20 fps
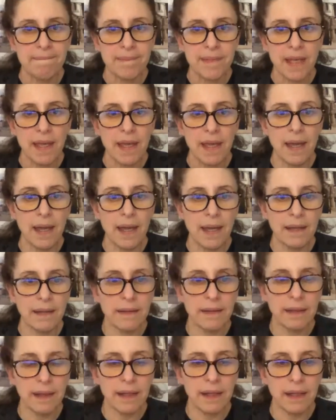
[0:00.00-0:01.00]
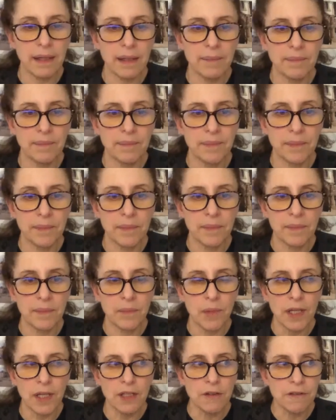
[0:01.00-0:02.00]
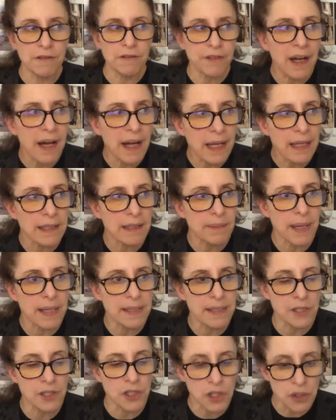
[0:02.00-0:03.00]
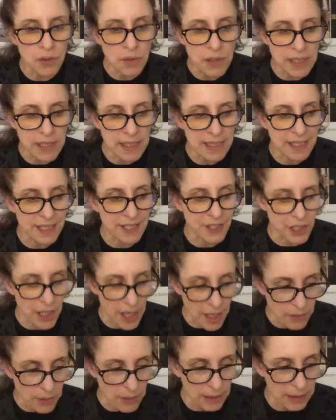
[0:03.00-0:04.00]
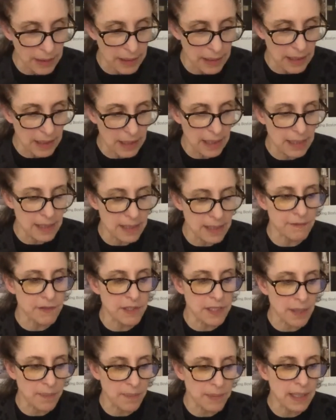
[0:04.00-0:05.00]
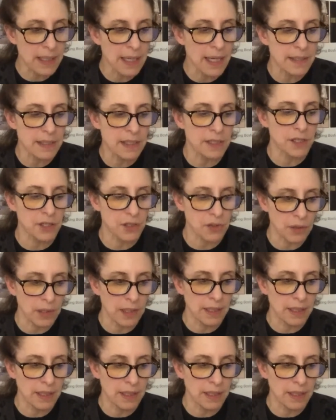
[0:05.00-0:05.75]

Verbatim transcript: And um, what you find in Massachusetts generally is if something has historic